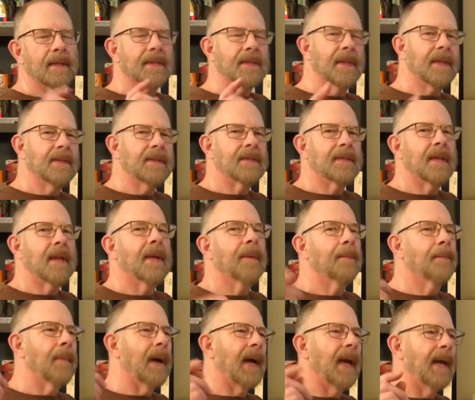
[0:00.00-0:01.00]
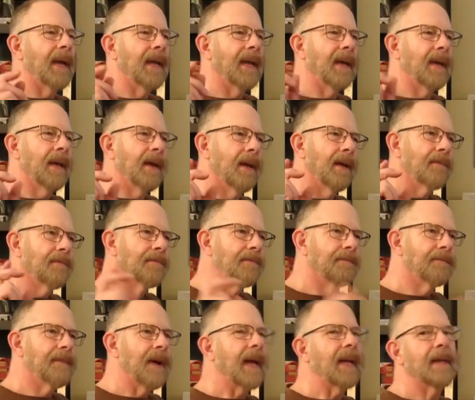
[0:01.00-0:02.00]
Since my
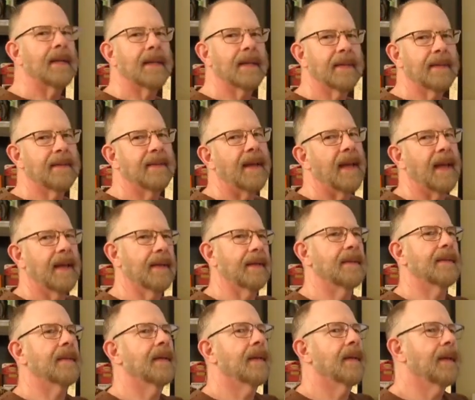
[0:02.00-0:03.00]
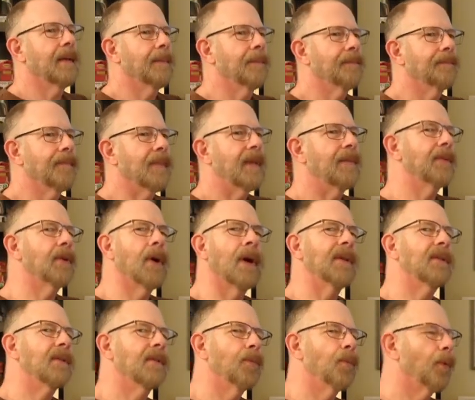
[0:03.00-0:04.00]
final intent, even though
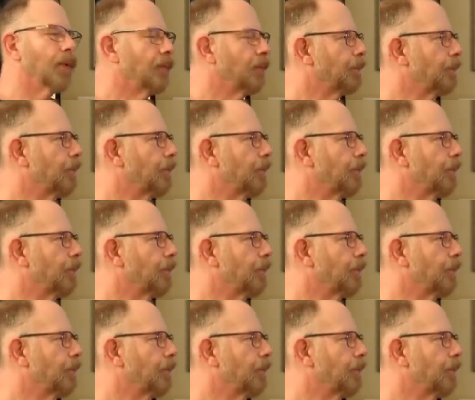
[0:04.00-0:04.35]
I would